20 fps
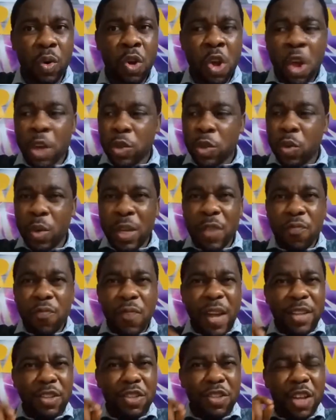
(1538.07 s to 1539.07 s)
So if
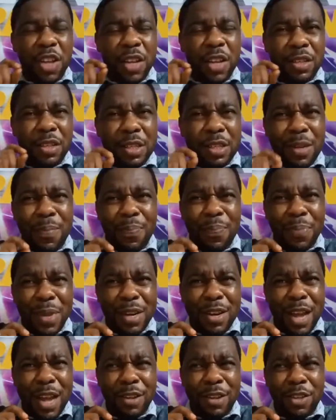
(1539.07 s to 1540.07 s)
I say
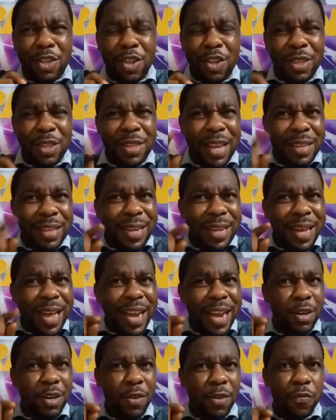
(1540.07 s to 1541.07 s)
something that is not that
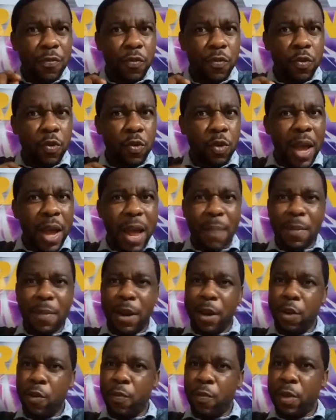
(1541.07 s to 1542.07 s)
kind of food, I'm
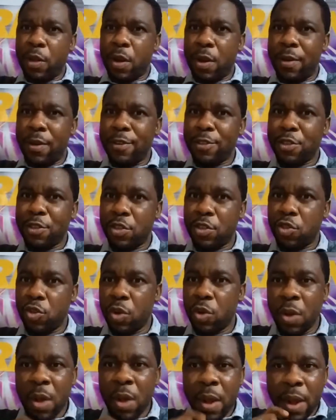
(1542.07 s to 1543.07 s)
a little bit conscious.
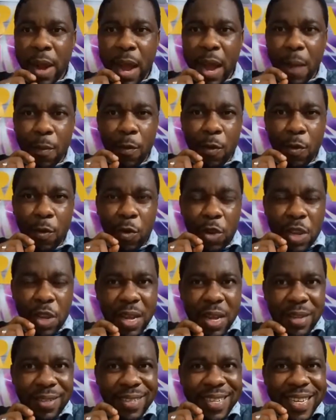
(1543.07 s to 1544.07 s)
So I'm going to
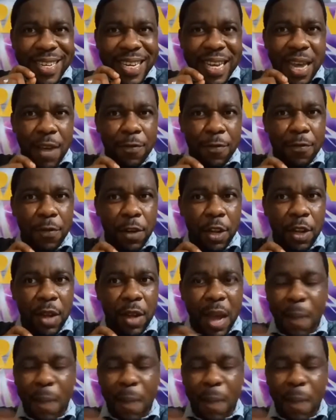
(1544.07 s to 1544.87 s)
eat carefully.